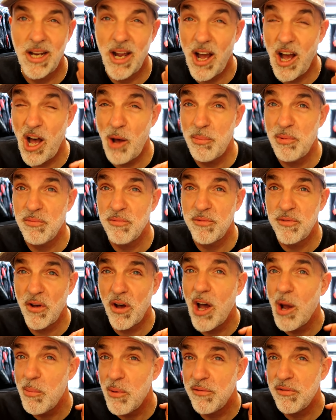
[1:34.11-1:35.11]
carbon
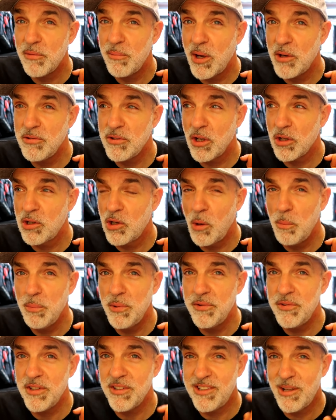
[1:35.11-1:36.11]
fibre for Moto
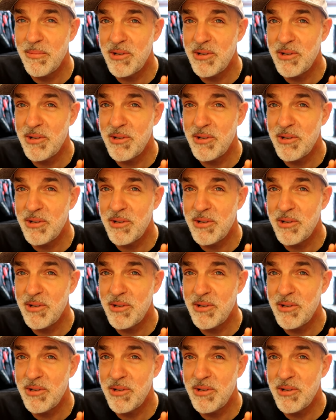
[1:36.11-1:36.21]
Composites.